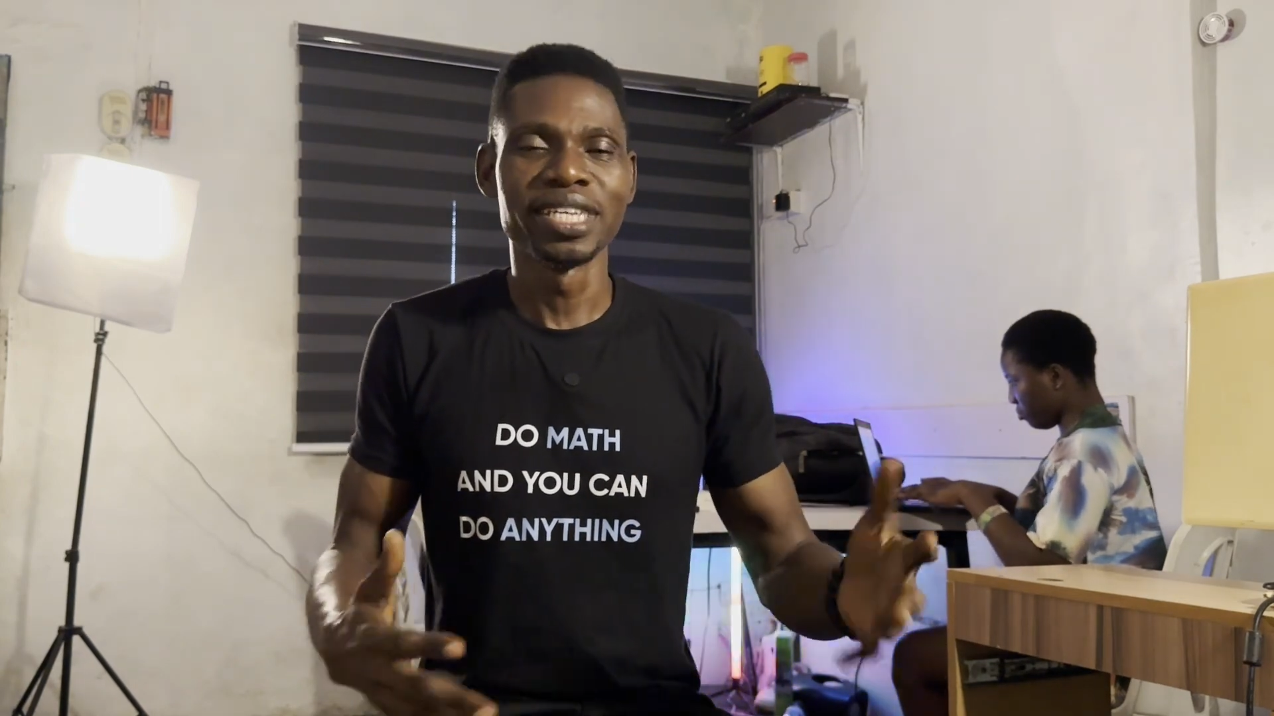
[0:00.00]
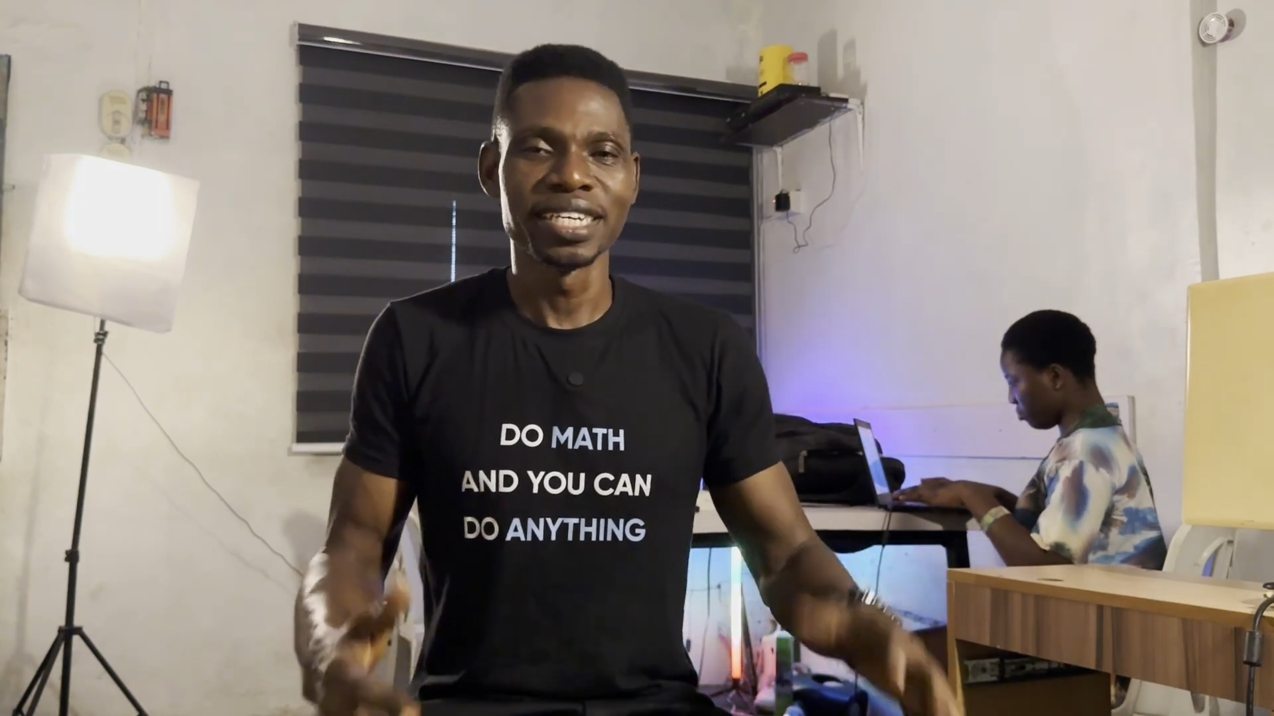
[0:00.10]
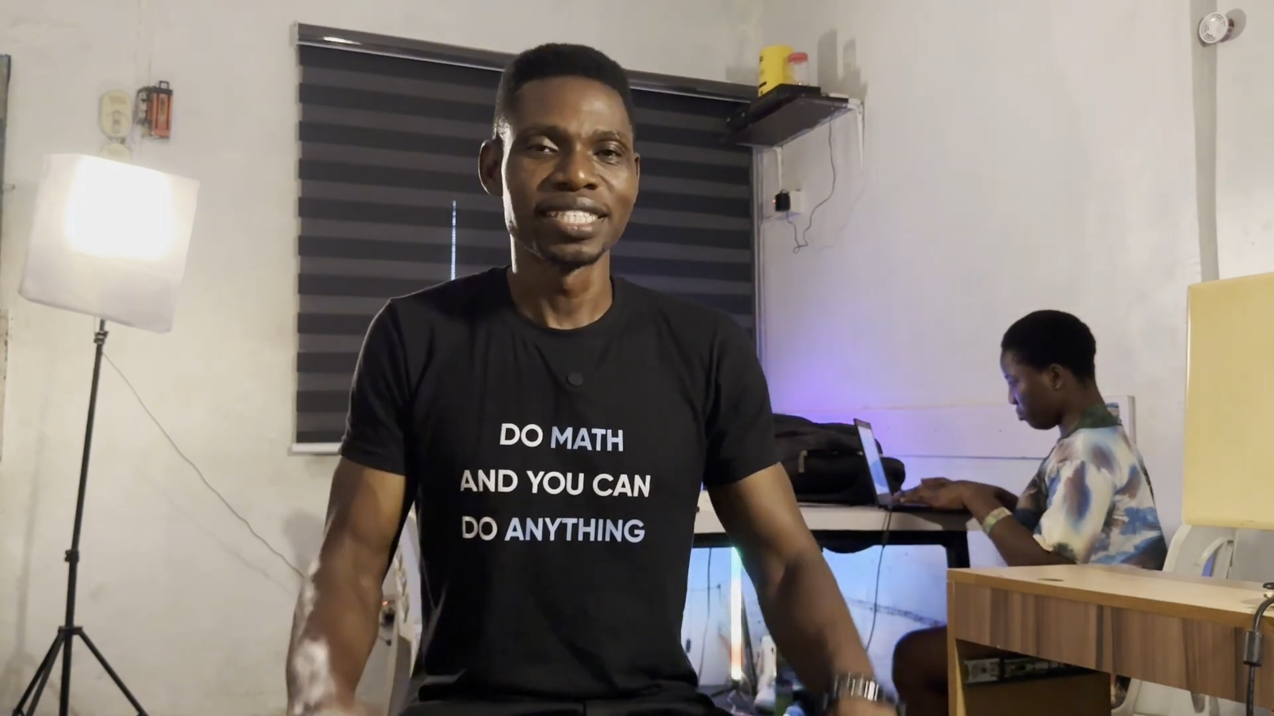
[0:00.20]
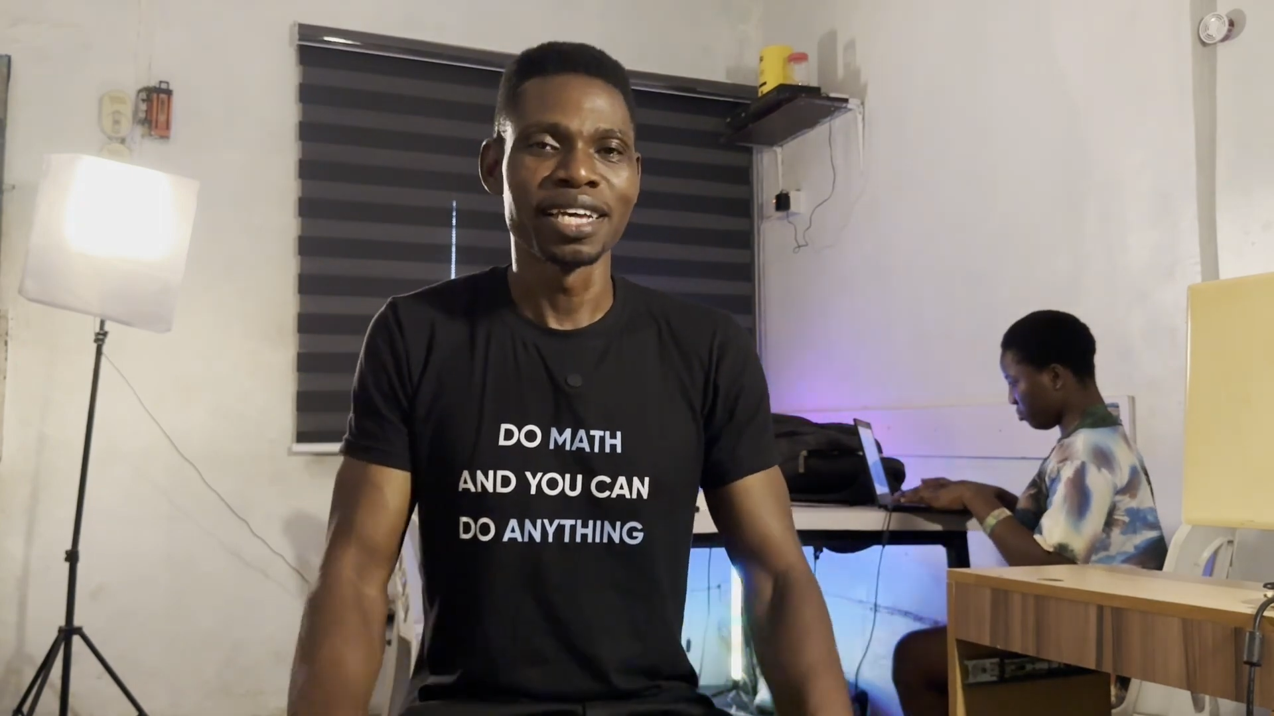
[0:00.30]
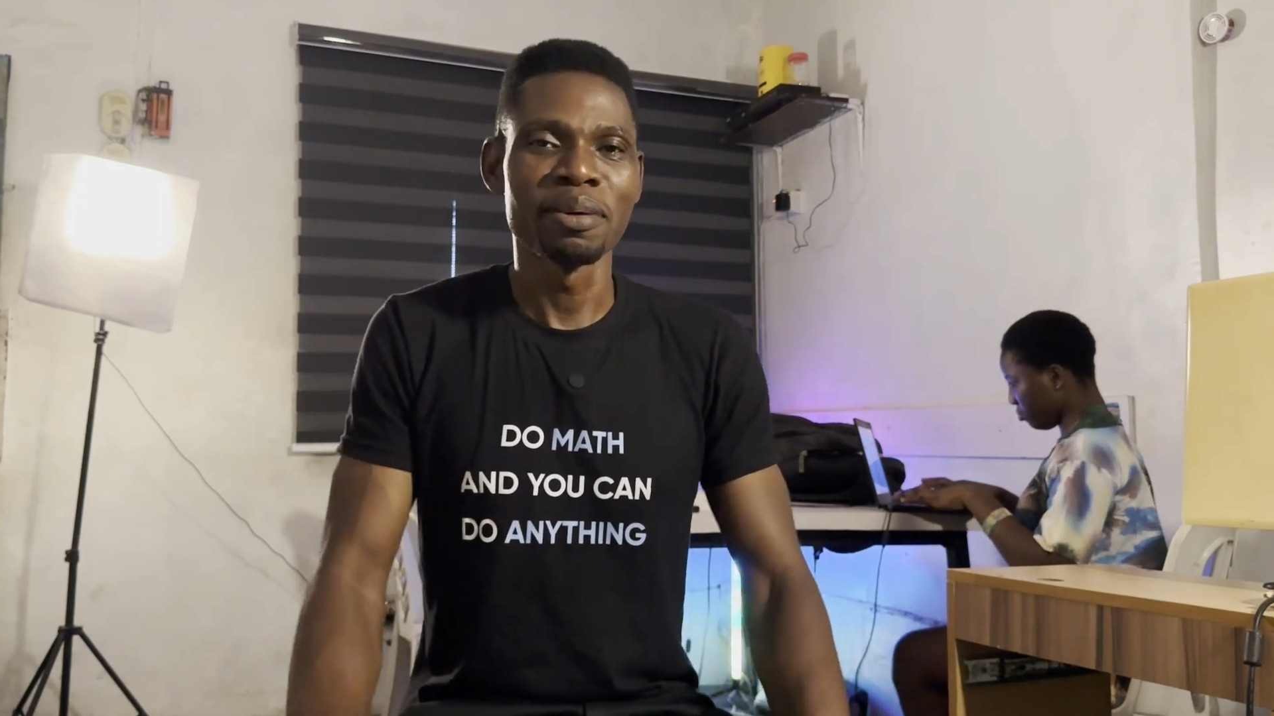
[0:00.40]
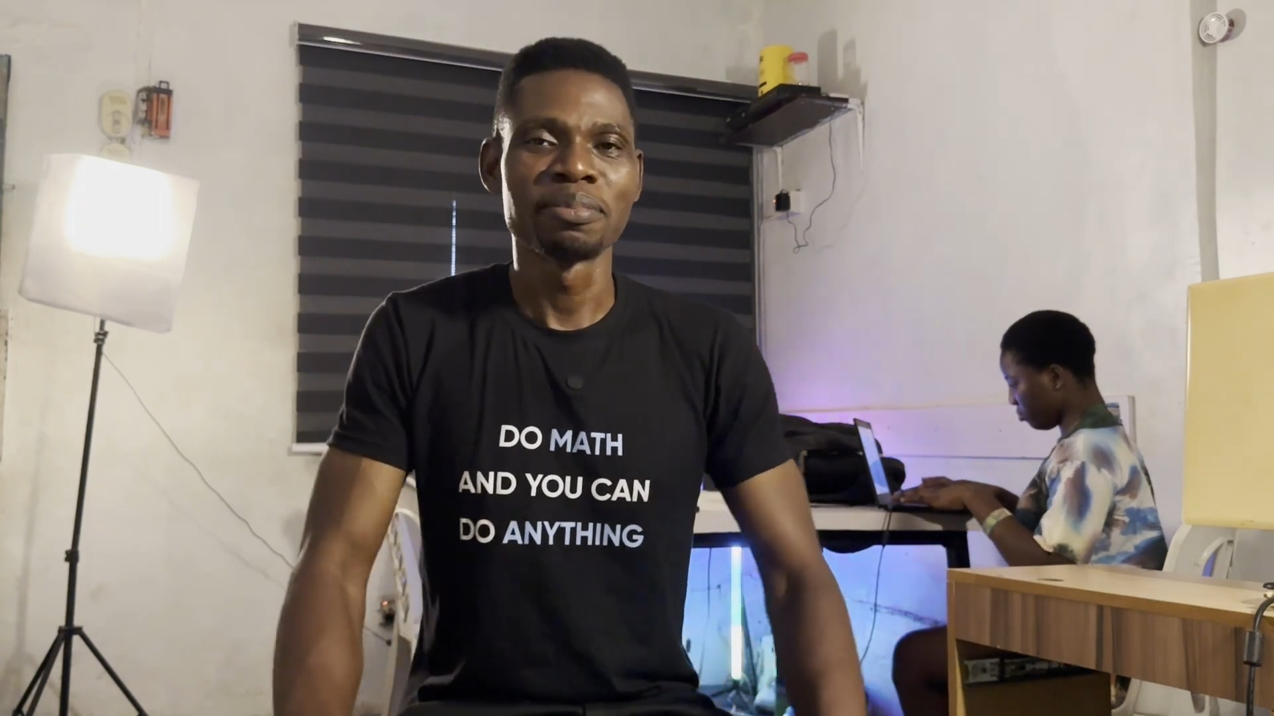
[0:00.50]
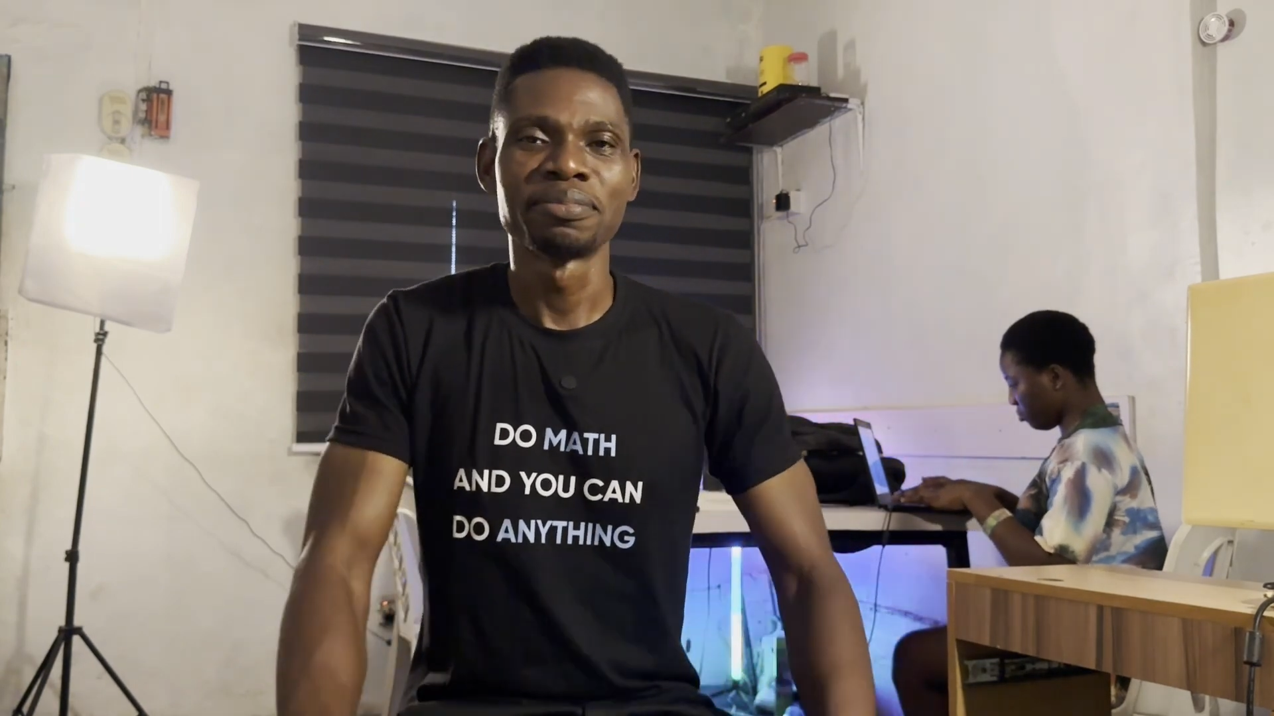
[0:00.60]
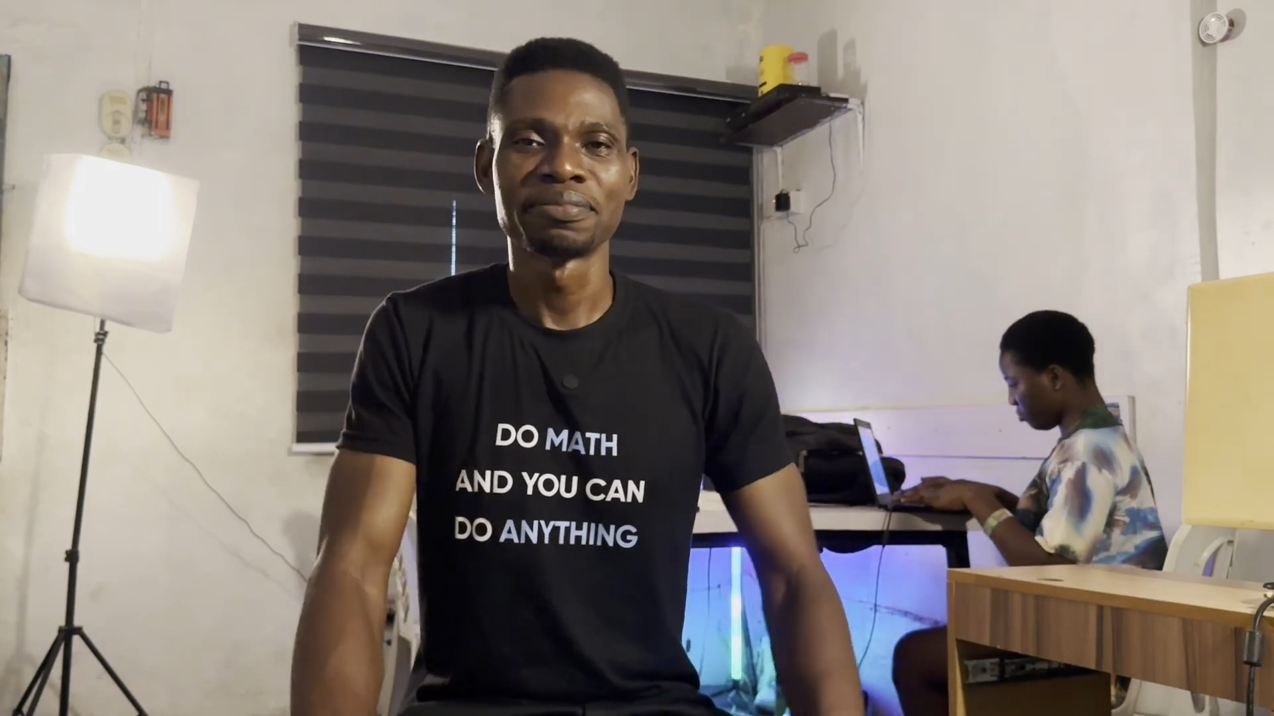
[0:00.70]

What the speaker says: the exam.